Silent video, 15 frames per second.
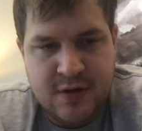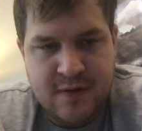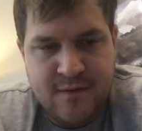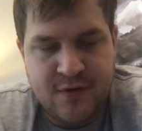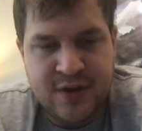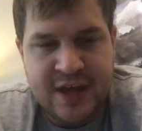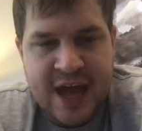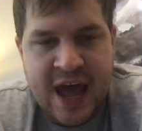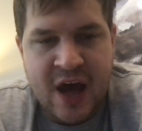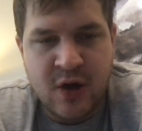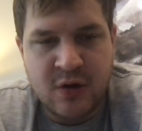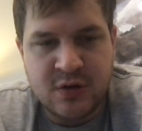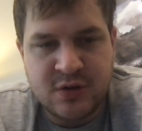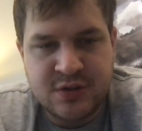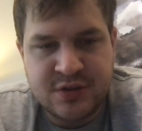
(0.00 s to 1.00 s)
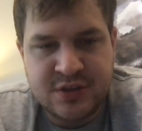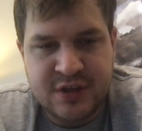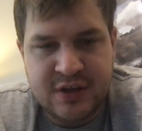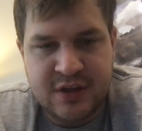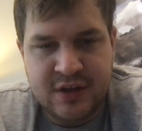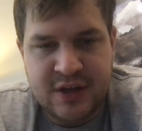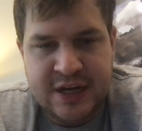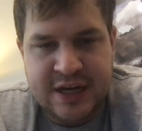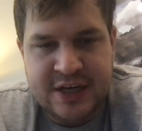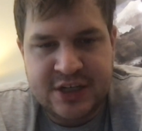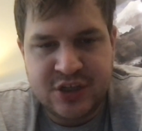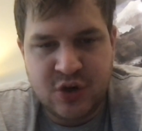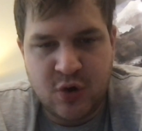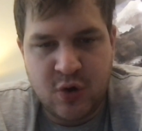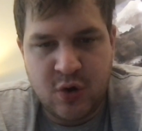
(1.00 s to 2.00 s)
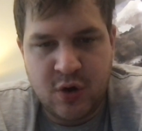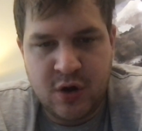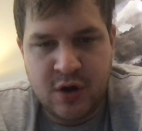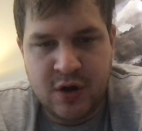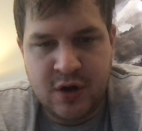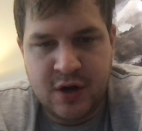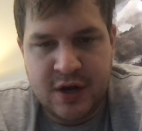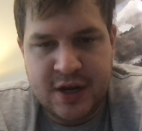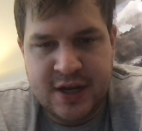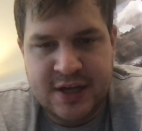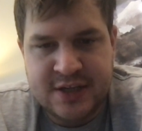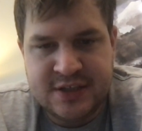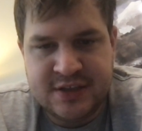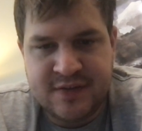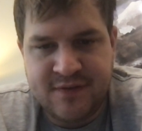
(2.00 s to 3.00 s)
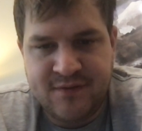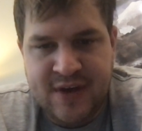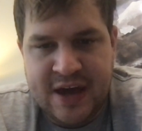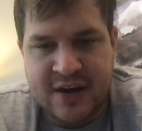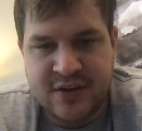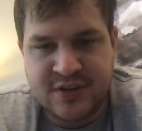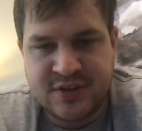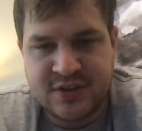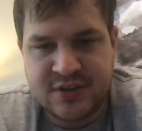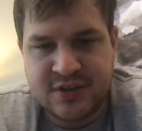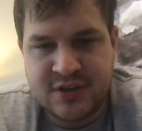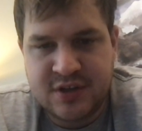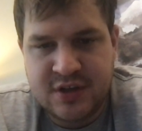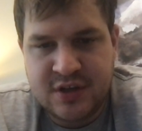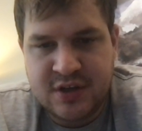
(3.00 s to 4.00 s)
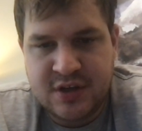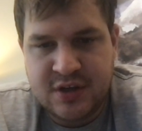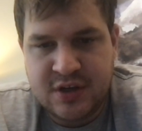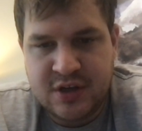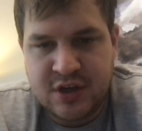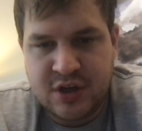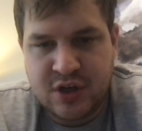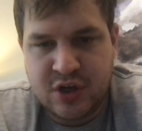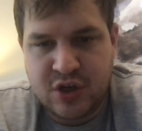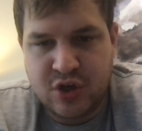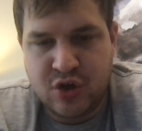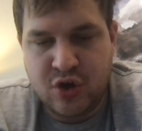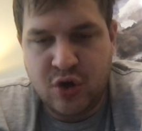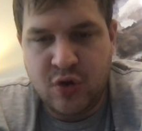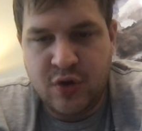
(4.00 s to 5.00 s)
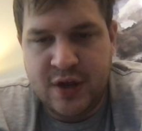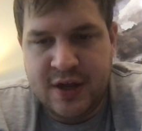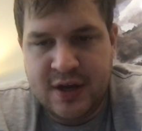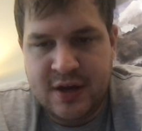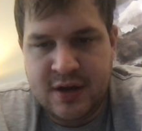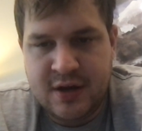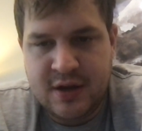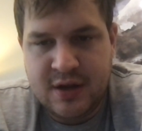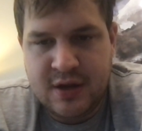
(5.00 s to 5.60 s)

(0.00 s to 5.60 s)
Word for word: For the Owls, the leading scorer is Vitals Goldin.